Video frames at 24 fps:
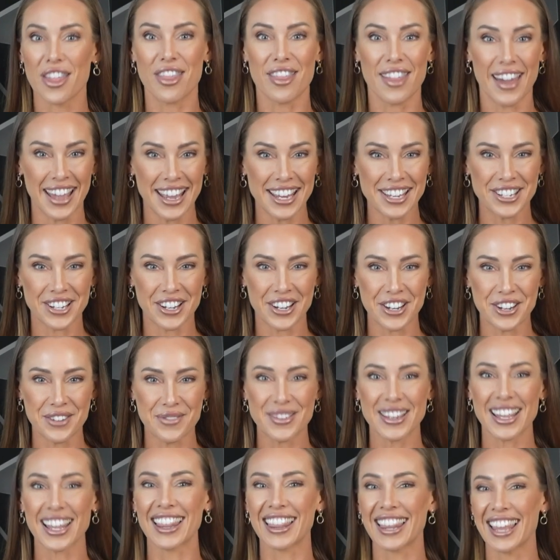they
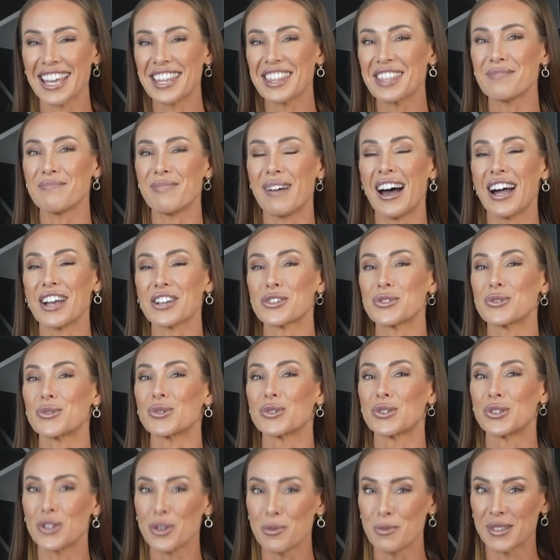termed lengthened partial
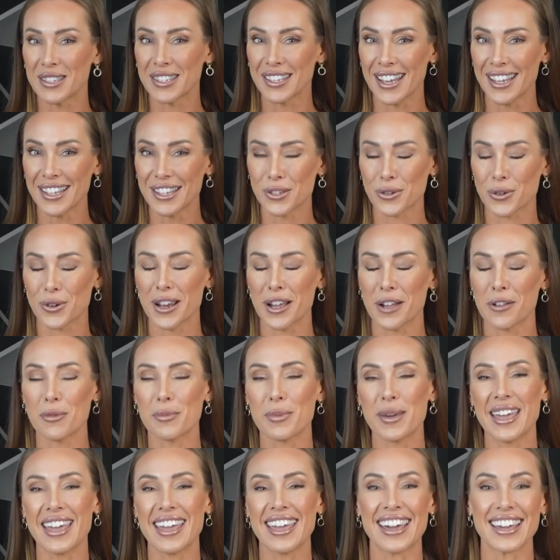supersets or
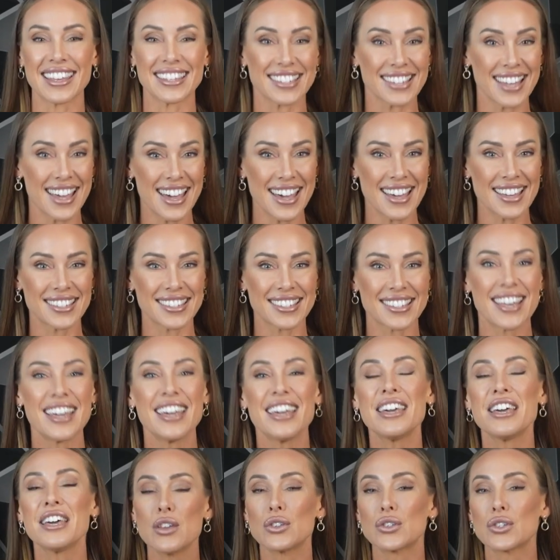LPSS,
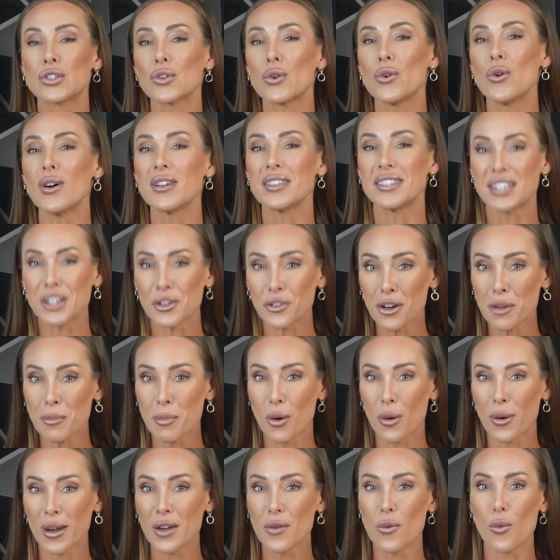saw
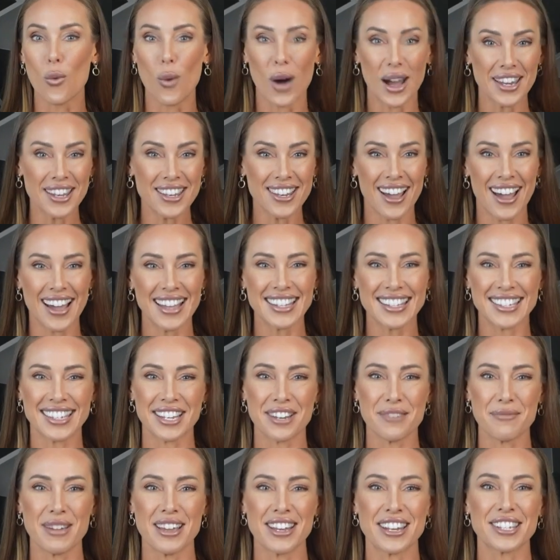0.19
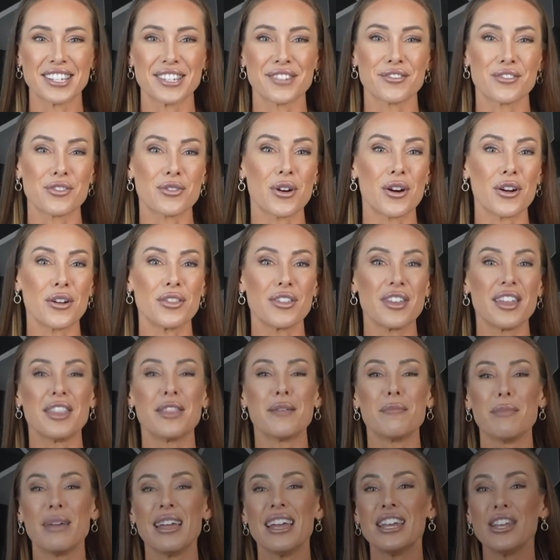centimeters of growth in
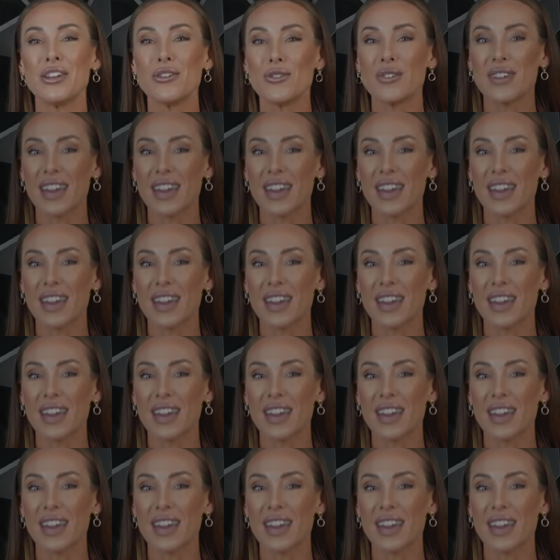the medial